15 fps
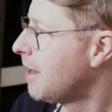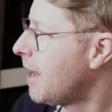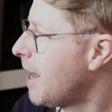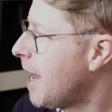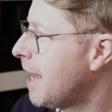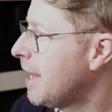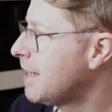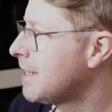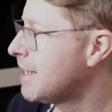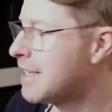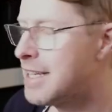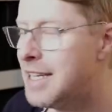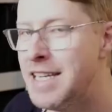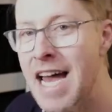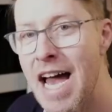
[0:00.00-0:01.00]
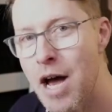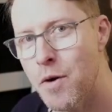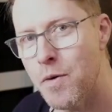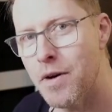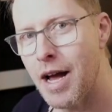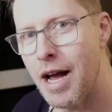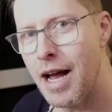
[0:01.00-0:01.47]
And
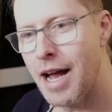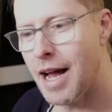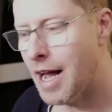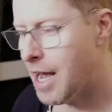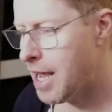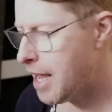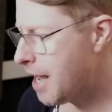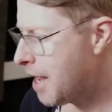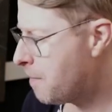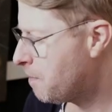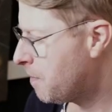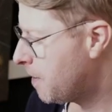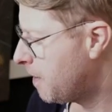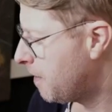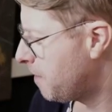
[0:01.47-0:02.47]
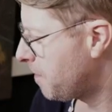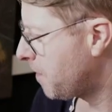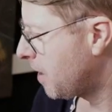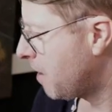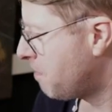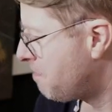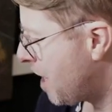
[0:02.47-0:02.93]
now I am
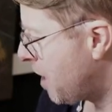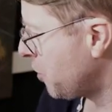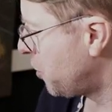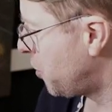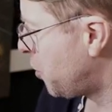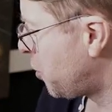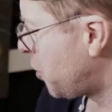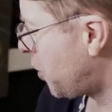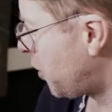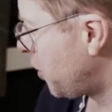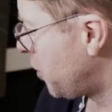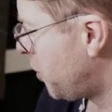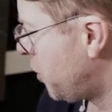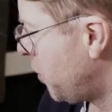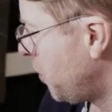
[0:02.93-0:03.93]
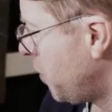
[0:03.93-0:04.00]
about to start to